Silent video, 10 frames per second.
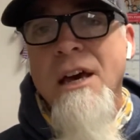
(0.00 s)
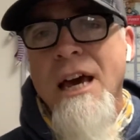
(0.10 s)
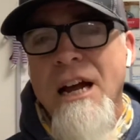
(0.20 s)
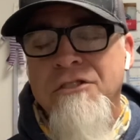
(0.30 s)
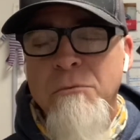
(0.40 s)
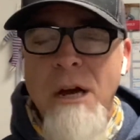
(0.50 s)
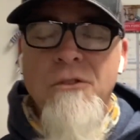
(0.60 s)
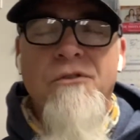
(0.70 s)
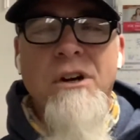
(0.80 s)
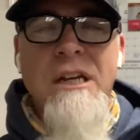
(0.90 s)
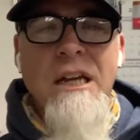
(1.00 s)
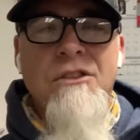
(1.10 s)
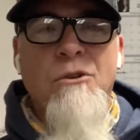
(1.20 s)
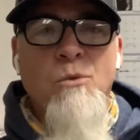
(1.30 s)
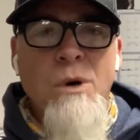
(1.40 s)
And I sometimes forget
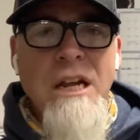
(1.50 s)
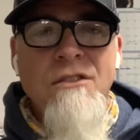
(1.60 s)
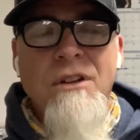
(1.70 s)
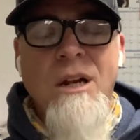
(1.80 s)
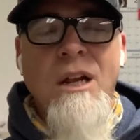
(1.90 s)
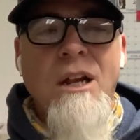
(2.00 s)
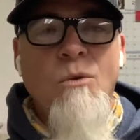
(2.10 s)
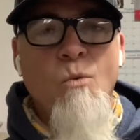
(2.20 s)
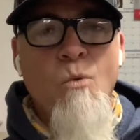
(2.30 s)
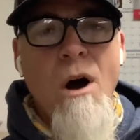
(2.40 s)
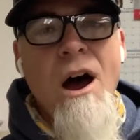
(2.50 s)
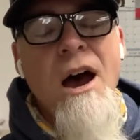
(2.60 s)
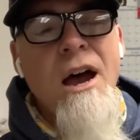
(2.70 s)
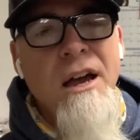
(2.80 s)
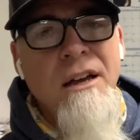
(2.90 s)
the reasoning
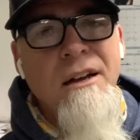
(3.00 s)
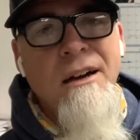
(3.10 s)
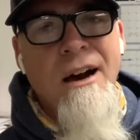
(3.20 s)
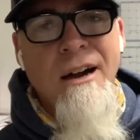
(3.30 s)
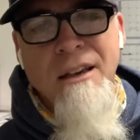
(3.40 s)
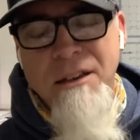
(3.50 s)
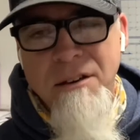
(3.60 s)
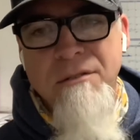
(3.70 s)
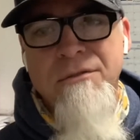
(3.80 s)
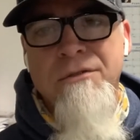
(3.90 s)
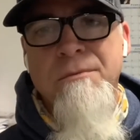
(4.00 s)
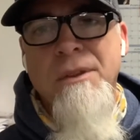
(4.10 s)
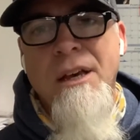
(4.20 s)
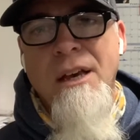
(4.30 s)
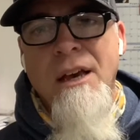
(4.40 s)
why I give.
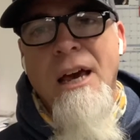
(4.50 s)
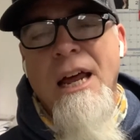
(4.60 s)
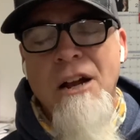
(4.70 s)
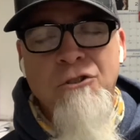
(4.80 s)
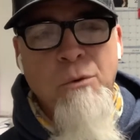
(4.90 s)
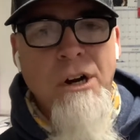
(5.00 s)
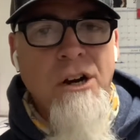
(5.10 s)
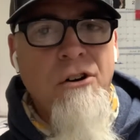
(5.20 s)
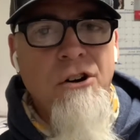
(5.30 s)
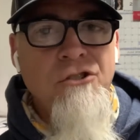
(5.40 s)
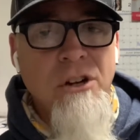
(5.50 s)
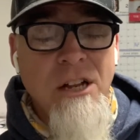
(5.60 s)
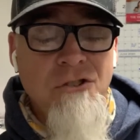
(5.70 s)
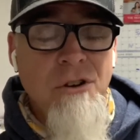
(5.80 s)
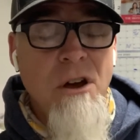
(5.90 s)
And I just want to encourage you and
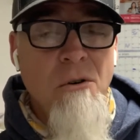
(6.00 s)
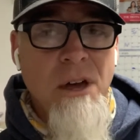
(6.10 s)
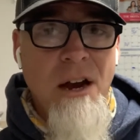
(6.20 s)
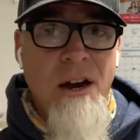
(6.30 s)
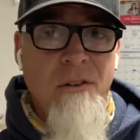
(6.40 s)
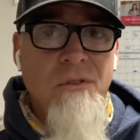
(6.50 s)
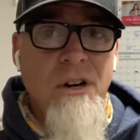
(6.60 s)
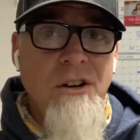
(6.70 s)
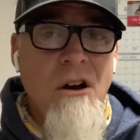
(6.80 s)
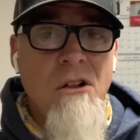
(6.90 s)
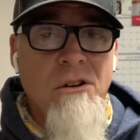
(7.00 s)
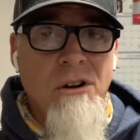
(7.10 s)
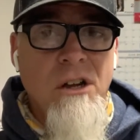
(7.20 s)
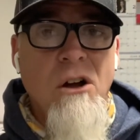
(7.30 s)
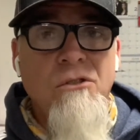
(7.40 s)
let you know that every dollar
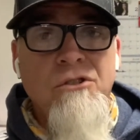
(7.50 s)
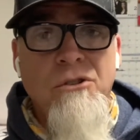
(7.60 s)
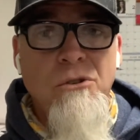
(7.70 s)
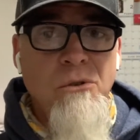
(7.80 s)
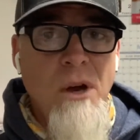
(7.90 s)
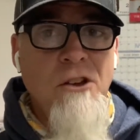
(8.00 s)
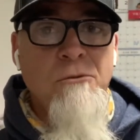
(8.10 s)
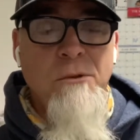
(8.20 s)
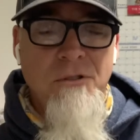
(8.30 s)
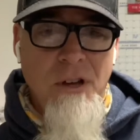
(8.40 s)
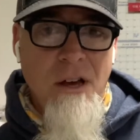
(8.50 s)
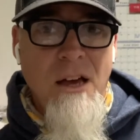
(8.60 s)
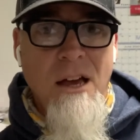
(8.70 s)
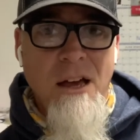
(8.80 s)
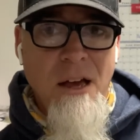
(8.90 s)
goes to
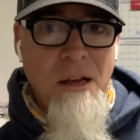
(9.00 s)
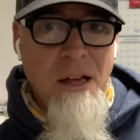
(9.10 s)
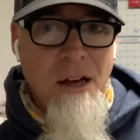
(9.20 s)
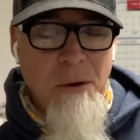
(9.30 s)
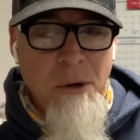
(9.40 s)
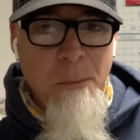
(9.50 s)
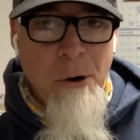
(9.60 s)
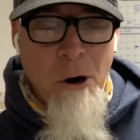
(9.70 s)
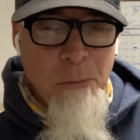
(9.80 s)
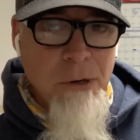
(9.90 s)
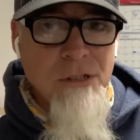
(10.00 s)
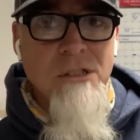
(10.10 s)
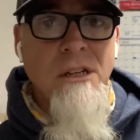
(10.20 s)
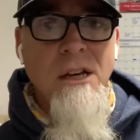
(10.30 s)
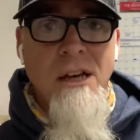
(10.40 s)
a
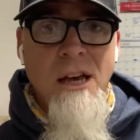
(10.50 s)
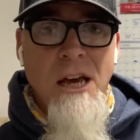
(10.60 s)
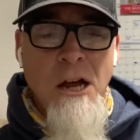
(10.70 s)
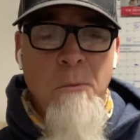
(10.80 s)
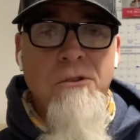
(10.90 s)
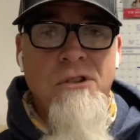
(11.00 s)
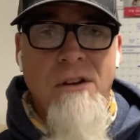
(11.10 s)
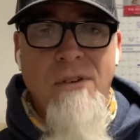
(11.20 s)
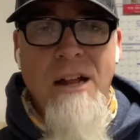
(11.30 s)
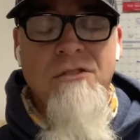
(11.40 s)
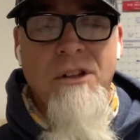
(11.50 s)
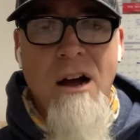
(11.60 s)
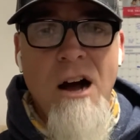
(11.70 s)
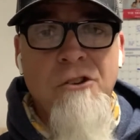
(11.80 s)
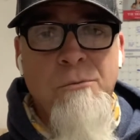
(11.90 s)
purpose and help us advance the
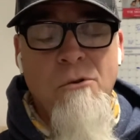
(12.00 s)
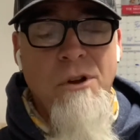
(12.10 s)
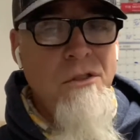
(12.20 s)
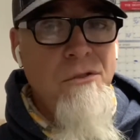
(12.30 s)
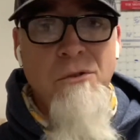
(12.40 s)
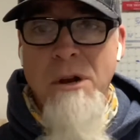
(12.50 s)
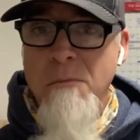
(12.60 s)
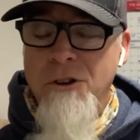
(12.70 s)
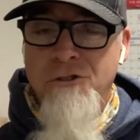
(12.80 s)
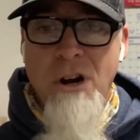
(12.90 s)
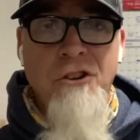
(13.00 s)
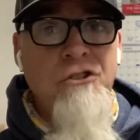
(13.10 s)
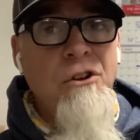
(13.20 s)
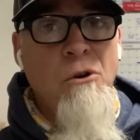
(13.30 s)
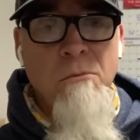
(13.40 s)
gospel, either through
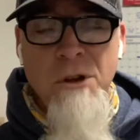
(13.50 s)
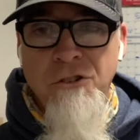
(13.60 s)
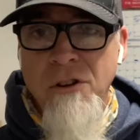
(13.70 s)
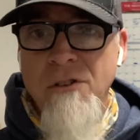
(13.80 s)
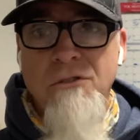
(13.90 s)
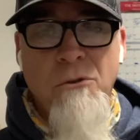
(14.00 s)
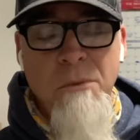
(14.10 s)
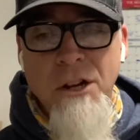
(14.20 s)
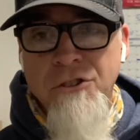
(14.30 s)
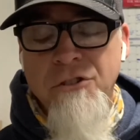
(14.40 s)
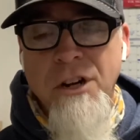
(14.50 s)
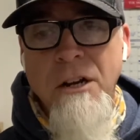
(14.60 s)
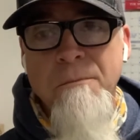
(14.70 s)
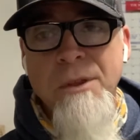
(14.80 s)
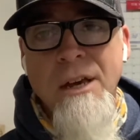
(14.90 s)
administration or missions or ministry.
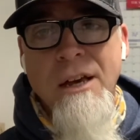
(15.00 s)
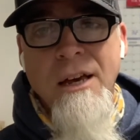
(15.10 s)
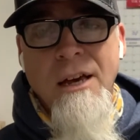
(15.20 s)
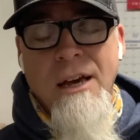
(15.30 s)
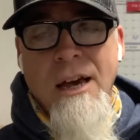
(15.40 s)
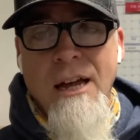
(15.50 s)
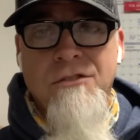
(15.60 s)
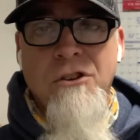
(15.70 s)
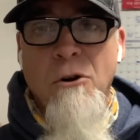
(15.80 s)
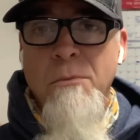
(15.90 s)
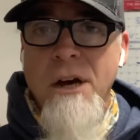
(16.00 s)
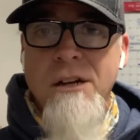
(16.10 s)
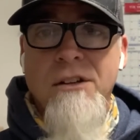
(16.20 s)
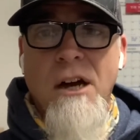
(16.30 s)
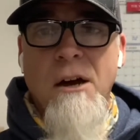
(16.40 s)
And so,
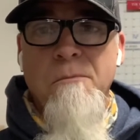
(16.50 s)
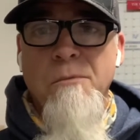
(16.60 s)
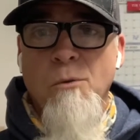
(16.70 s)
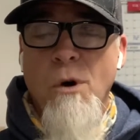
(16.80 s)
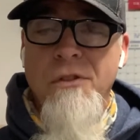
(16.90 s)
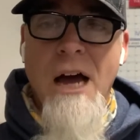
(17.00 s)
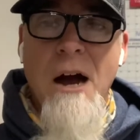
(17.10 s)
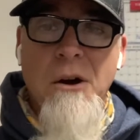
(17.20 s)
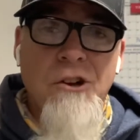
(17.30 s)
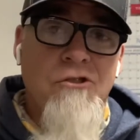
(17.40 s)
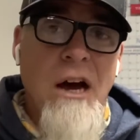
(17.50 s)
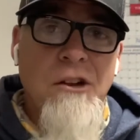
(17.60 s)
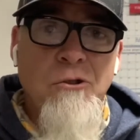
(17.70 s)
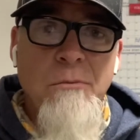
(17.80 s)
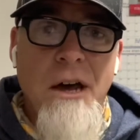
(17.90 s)
but one thing I'm going to try to
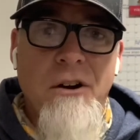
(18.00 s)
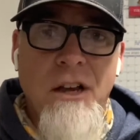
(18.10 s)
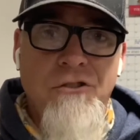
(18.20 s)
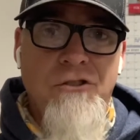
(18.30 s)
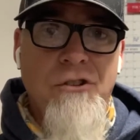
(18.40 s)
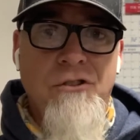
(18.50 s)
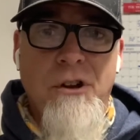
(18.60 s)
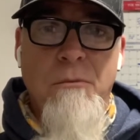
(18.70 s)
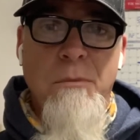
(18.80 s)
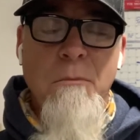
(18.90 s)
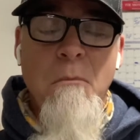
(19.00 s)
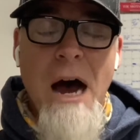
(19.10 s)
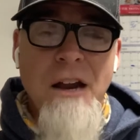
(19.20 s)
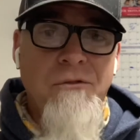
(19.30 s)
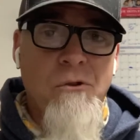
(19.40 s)
do better is just to be
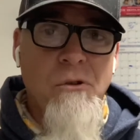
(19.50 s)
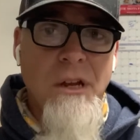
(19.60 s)
mindful.